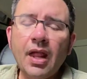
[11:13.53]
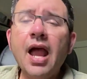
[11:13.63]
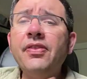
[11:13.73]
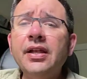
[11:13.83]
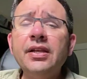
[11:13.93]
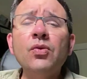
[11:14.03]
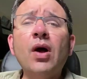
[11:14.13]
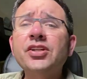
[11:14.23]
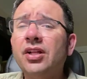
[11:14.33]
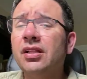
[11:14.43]
I think you need to
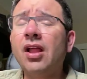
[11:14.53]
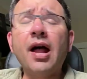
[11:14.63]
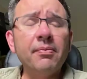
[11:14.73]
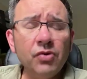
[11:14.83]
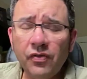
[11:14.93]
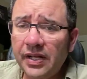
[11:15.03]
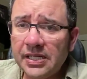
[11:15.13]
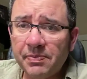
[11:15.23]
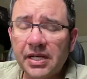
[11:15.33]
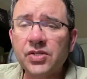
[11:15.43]
watch a lot of
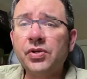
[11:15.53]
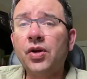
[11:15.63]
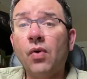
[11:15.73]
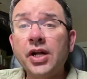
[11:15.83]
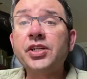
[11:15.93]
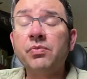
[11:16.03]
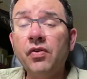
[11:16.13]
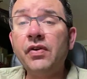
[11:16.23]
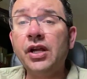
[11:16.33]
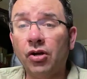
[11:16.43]
movies, because when you're watching a
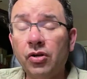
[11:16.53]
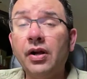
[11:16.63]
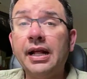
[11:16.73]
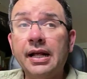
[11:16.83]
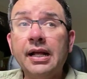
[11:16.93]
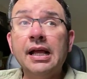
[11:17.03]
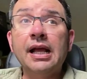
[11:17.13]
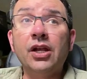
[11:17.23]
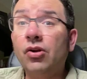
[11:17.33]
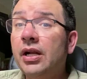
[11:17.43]
movie, you're learning
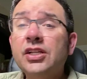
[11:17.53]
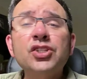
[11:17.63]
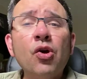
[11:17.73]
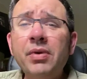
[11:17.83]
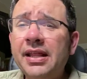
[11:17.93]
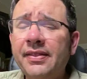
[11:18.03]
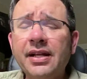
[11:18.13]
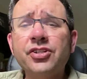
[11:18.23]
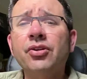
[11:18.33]
so many things.